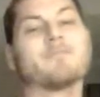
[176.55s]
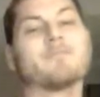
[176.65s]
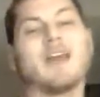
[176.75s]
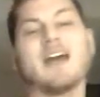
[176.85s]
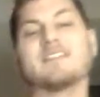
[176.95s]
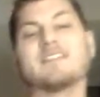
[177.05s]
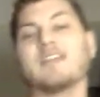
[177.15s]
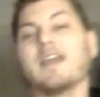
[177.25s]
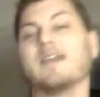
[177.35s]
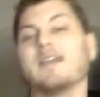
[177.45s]
I
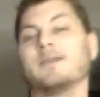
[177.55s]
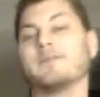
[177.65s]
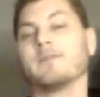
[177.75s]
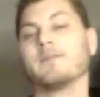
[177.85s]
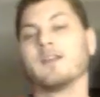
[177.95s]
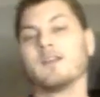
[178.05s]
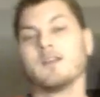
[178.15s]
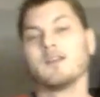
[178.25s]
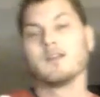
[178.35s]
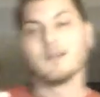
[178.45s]
say
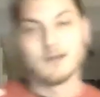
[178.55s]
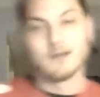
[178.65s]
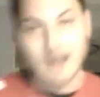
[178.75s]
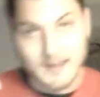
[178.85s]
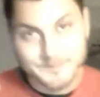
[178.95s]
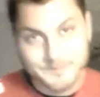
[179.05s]
nay.